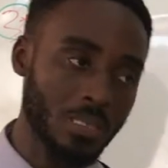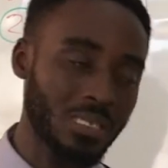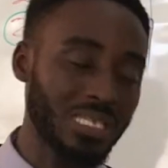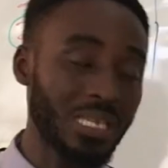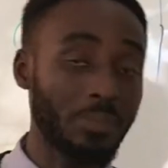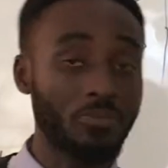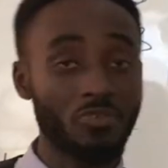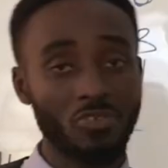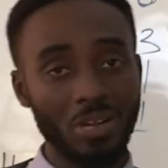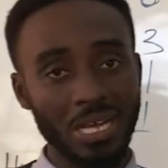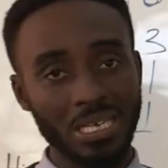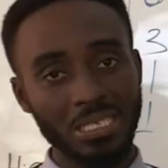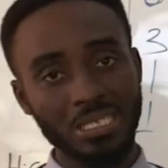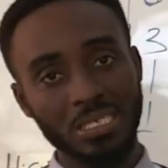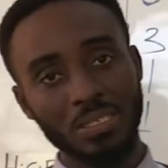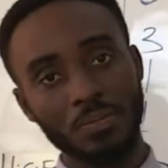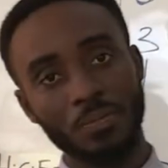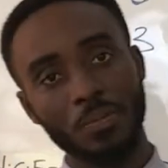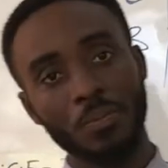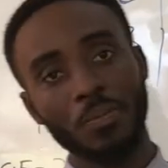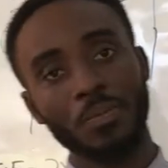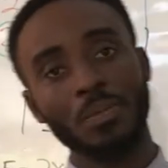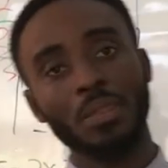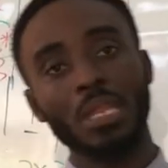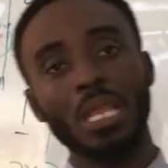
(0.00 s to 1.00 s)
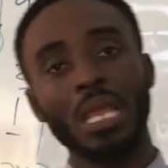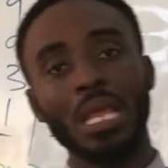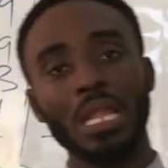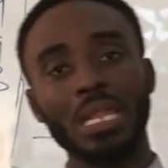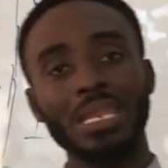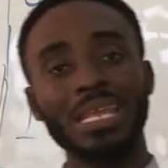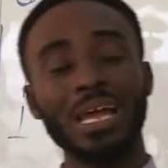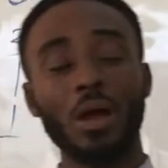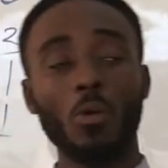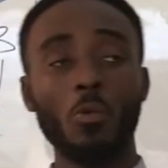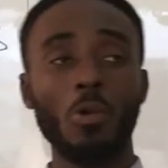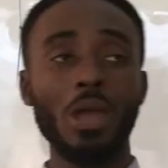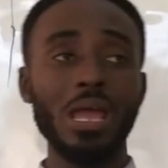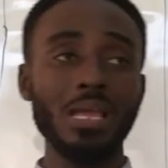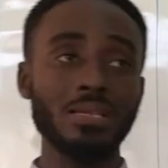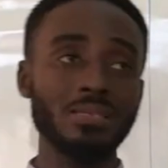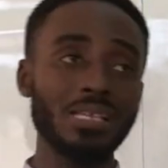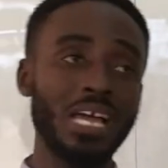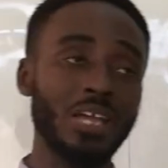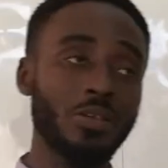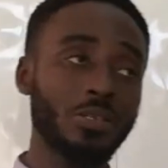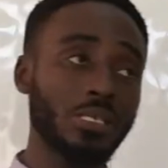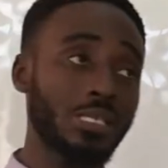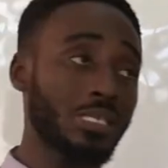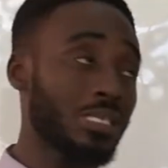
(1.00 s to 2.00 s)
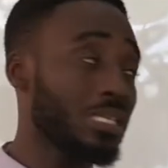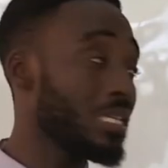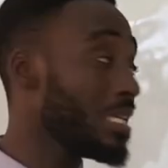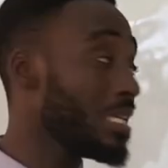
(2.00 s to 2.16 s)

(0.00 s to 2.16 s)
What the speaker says: subtraction. There are words that you